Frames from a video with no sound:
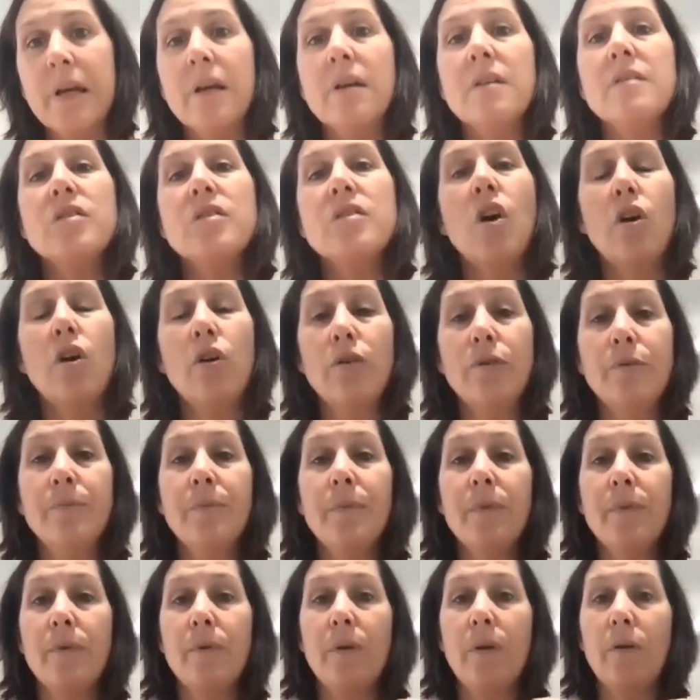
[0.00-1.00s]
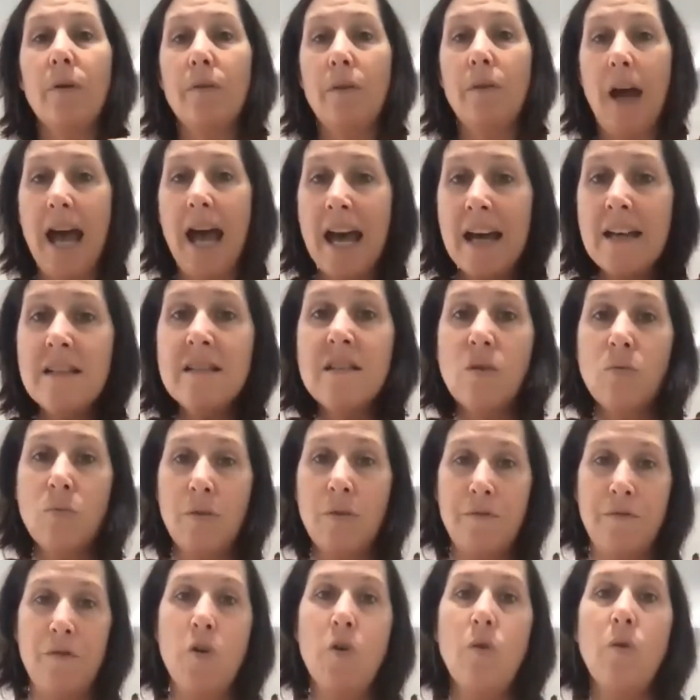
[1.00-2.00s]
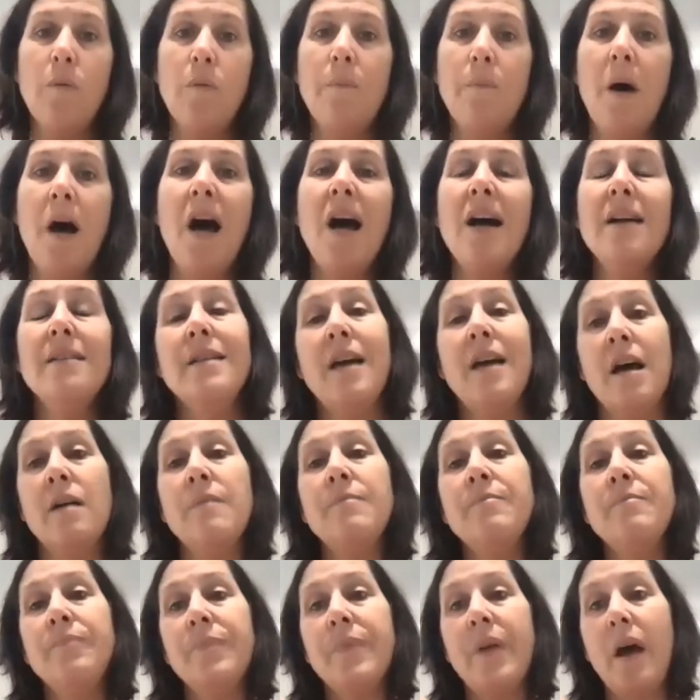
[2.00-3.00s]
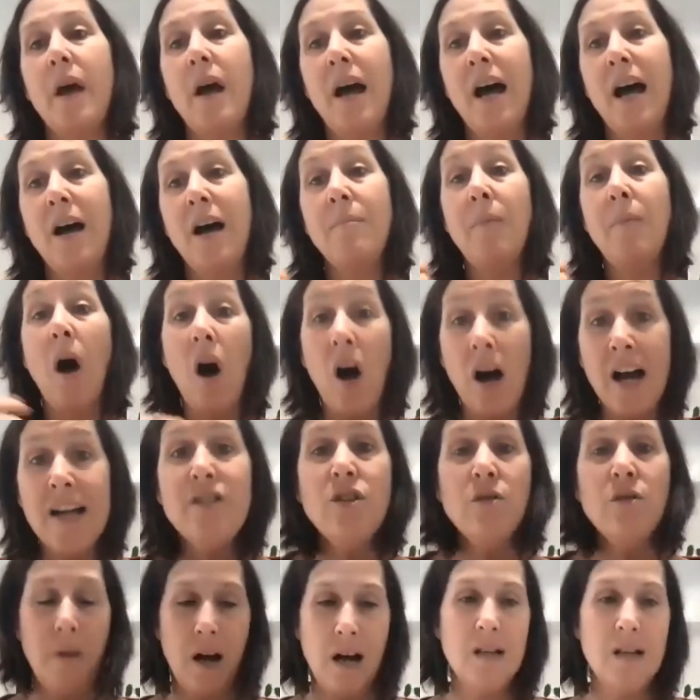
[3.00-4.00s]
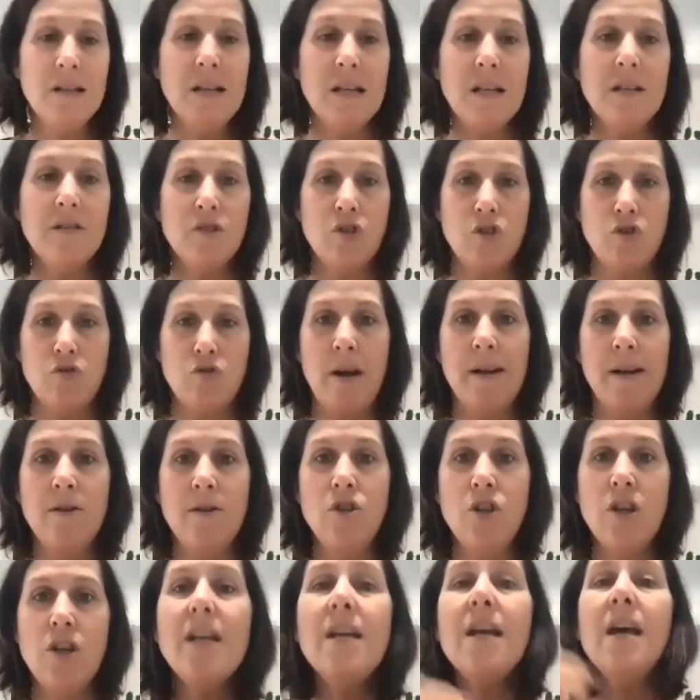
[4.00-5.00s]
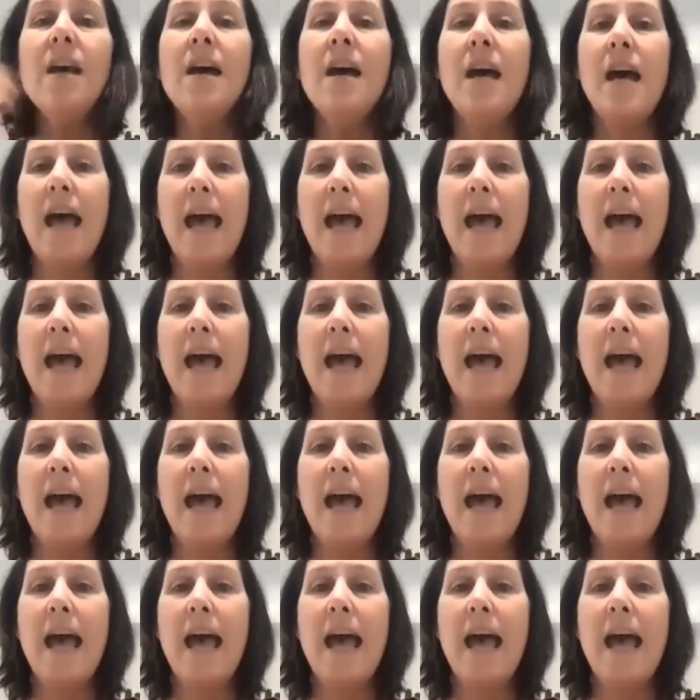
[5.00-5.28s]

So as a referral partner, I do marketing strategy,